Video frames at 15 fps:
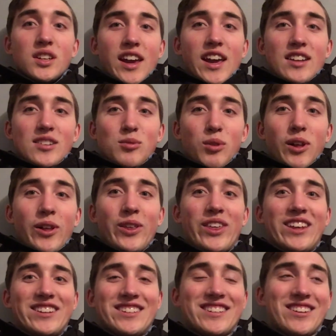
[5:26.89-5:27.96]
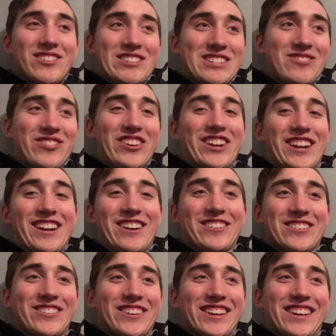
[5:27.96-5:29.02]
I can't swallow this. So I spit it
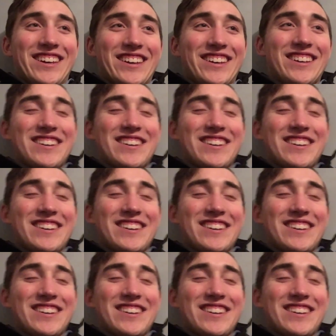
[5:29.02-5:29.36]
out quick.